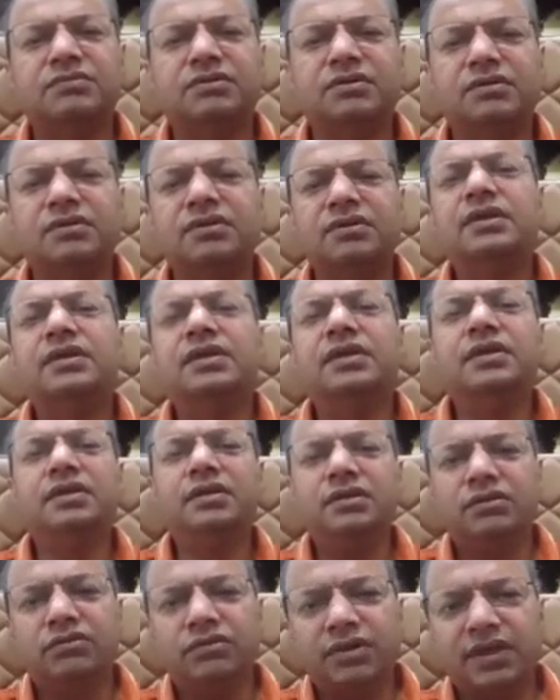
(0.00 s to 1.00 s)
were
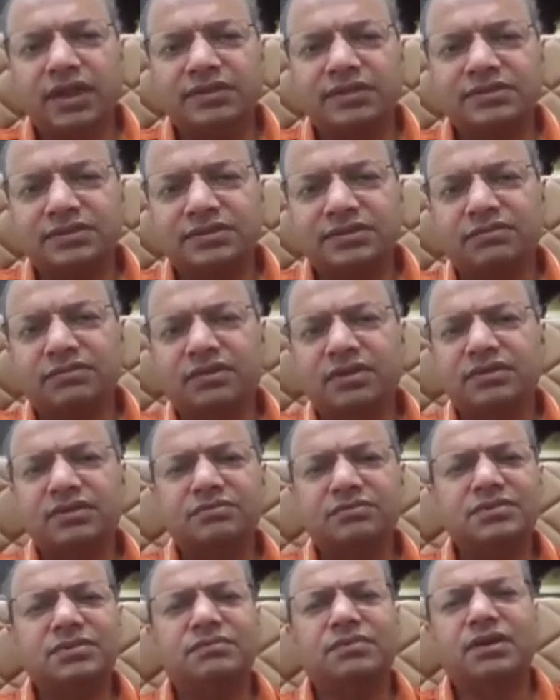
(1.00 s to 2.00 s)
doing excessive
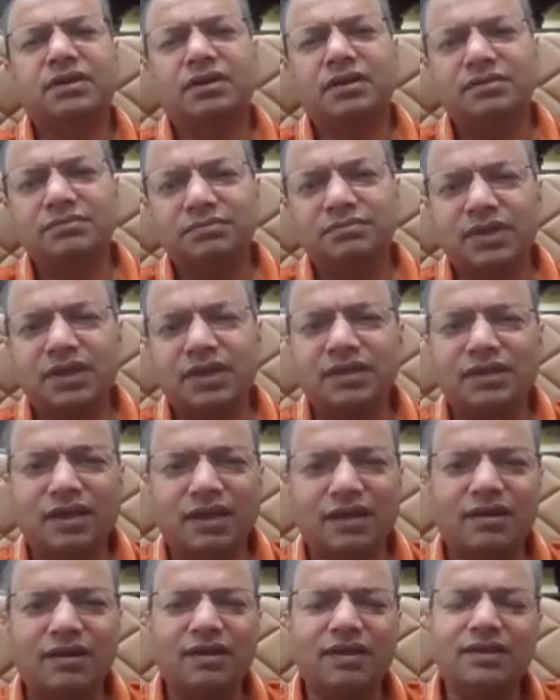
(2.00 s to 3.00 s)
consumption because being
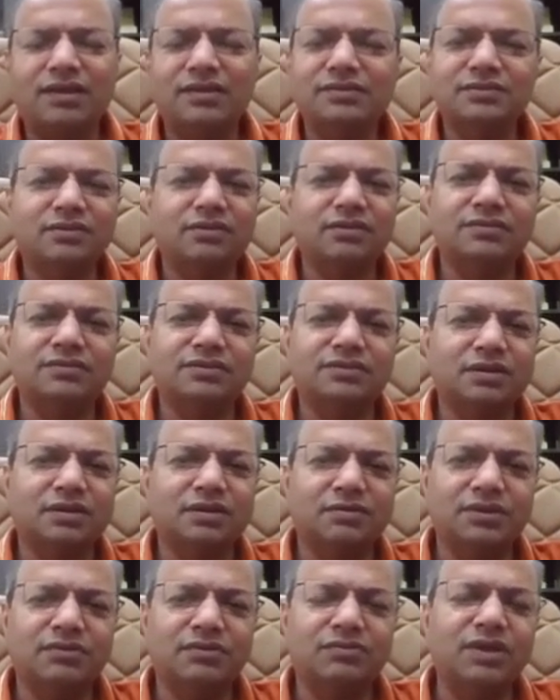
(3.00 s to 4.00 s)
careless or some
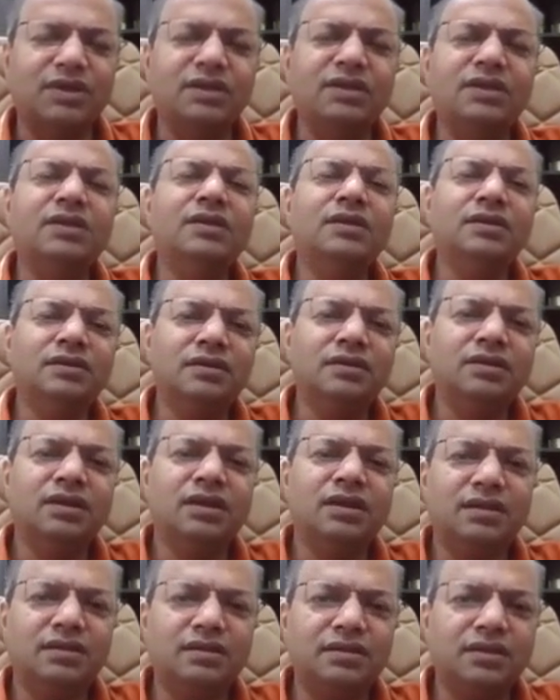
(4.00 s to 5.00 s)
other
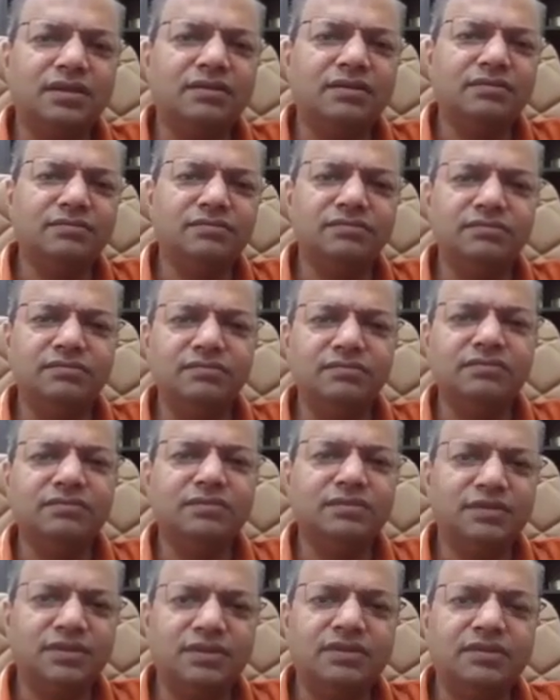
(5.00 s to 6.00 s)
way. And then
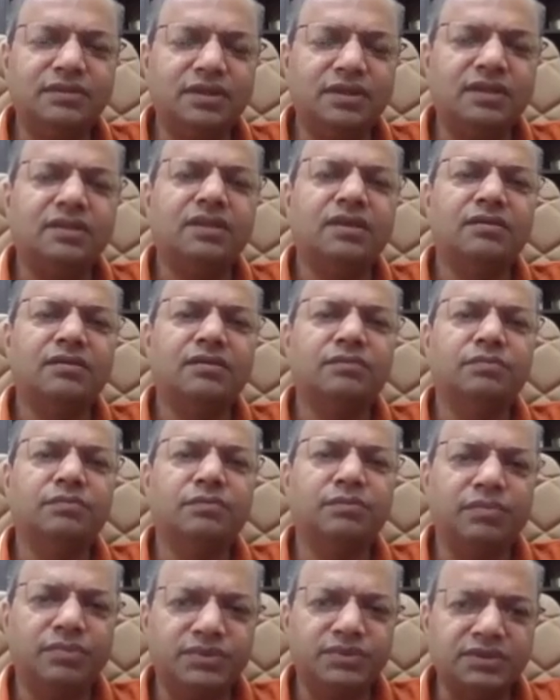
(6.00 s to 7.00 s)
they
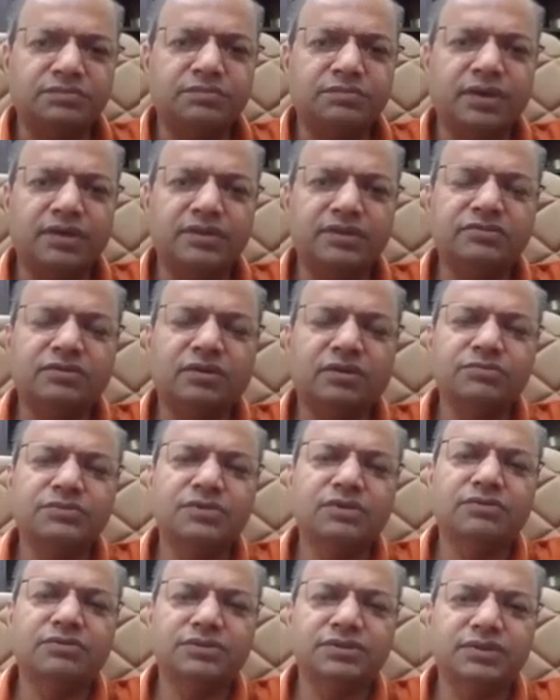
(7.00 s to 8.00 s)
just by this
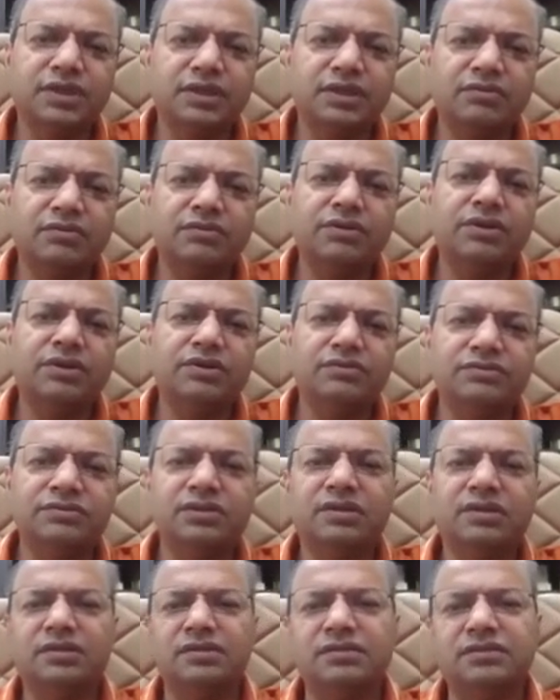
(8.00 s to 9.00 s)
observation, they could reduce
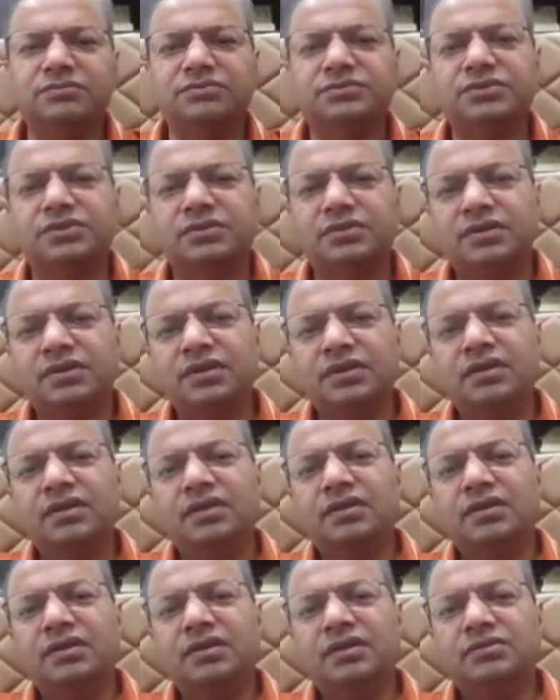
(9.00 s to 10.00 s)
their consumption.
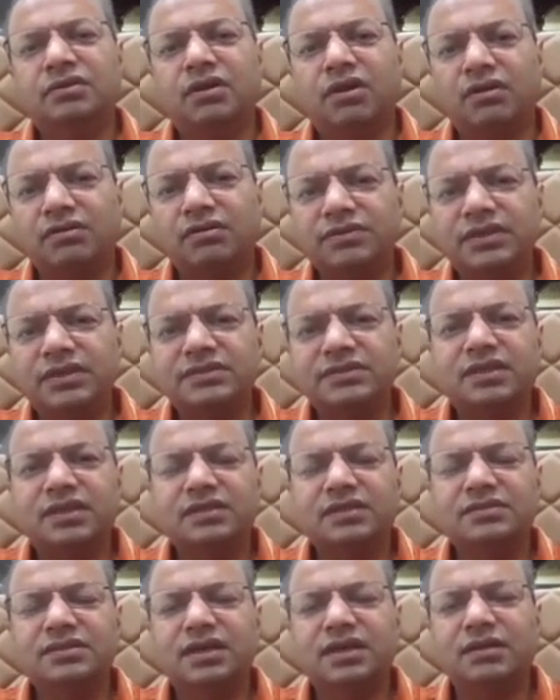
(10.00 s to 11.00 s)
So a lot of these
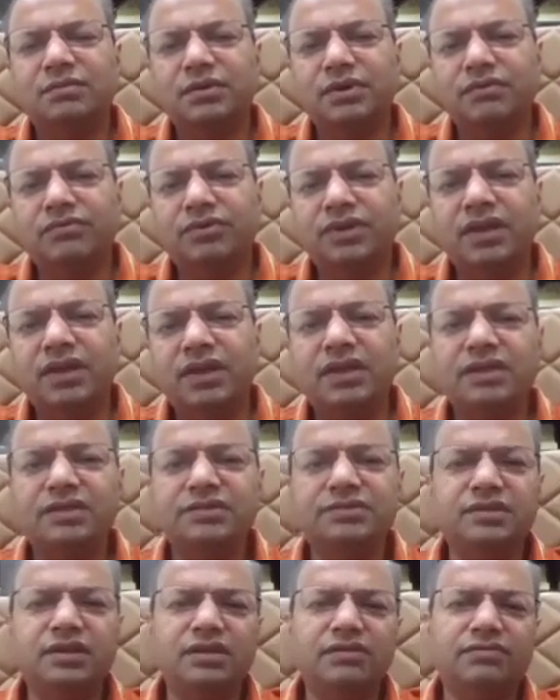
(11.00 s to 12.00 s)
things can be very
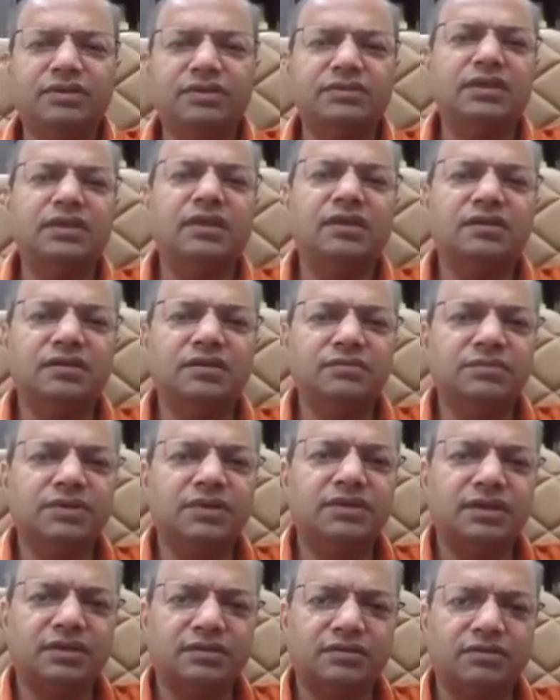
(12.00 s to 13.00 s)
easily facilitated by
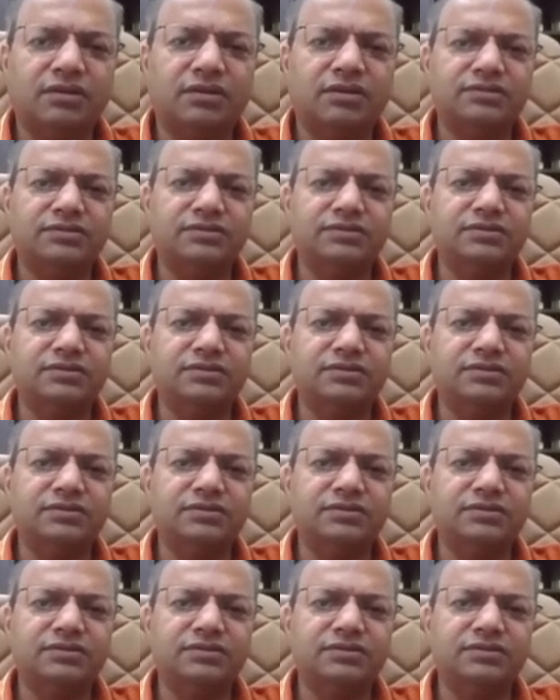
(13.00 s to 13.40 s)
technology.